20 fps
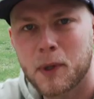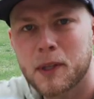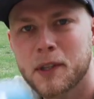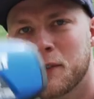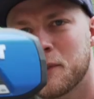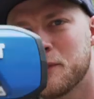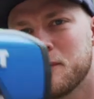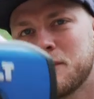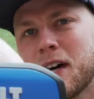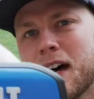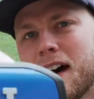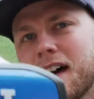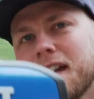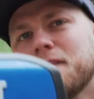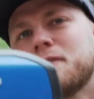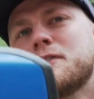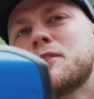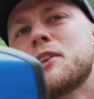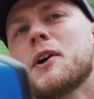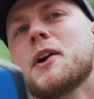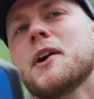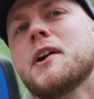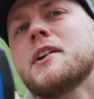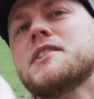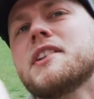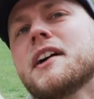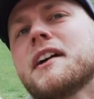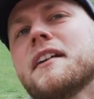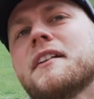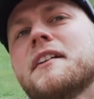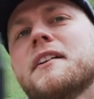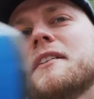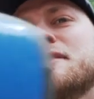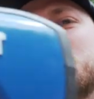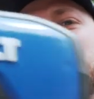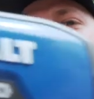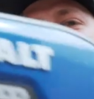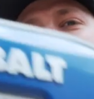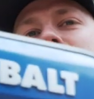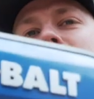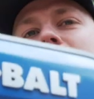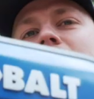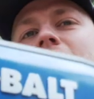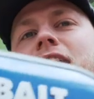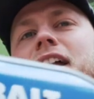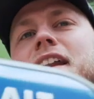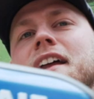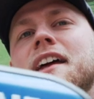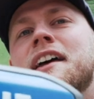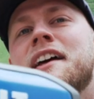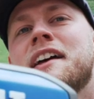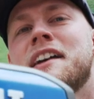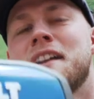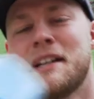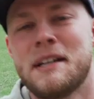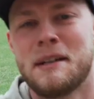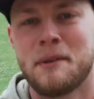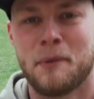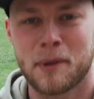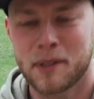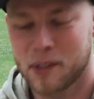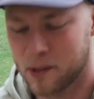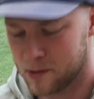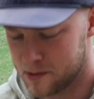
one little dot of charge. I don't know if you can see that one